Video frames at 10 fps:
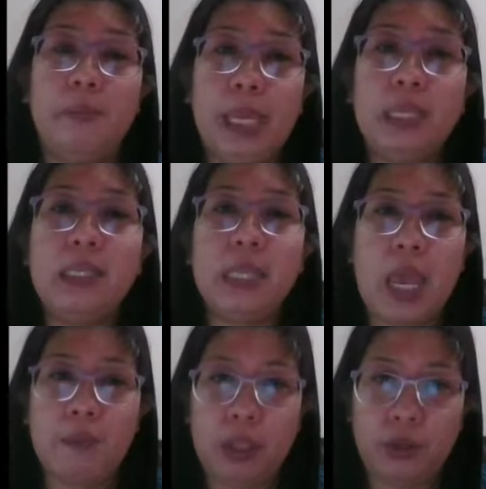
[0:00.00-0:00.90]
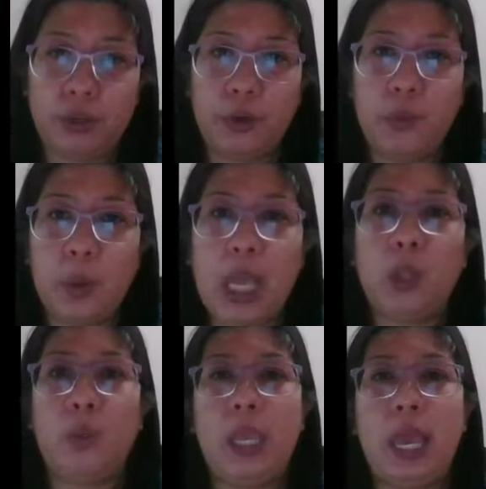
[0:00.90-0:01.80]
base emitter
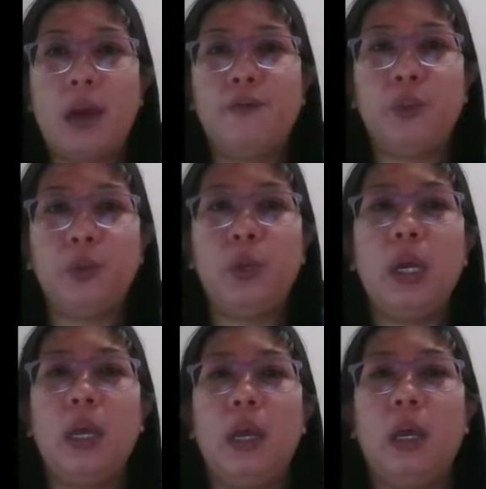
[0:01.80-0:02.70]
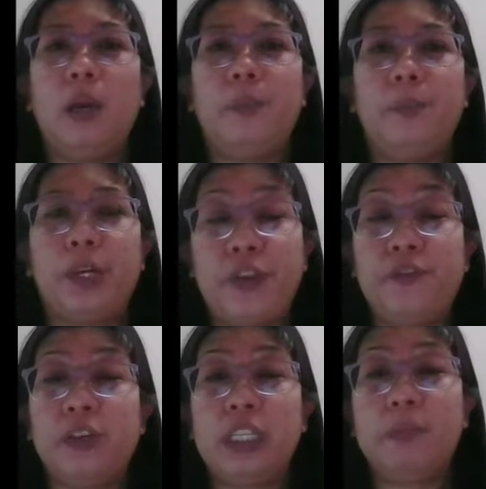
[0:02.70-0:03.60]
while we have to
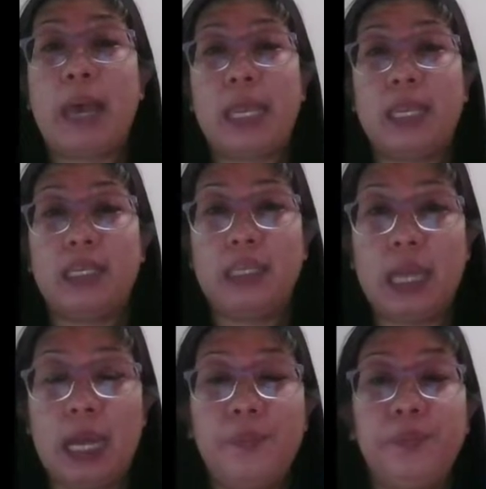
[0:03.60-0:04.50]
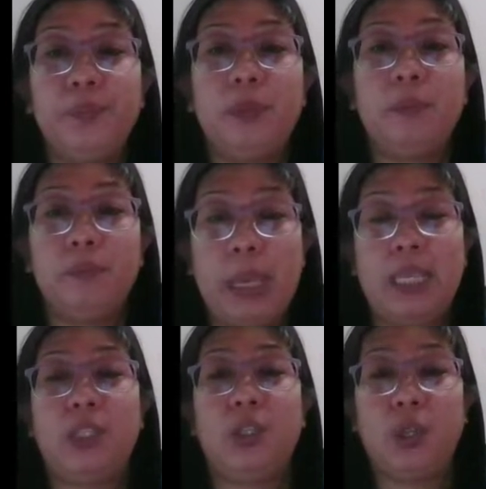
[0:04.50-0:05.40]
reverse bias the
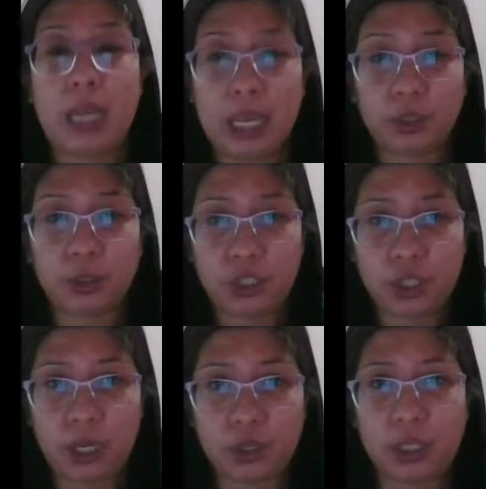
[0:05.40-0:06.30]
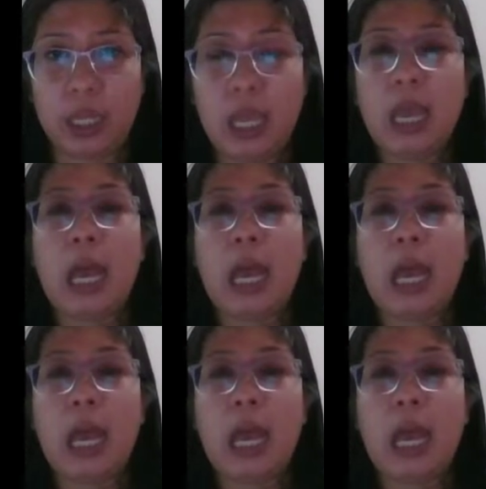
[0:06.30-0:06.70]
base collector junction.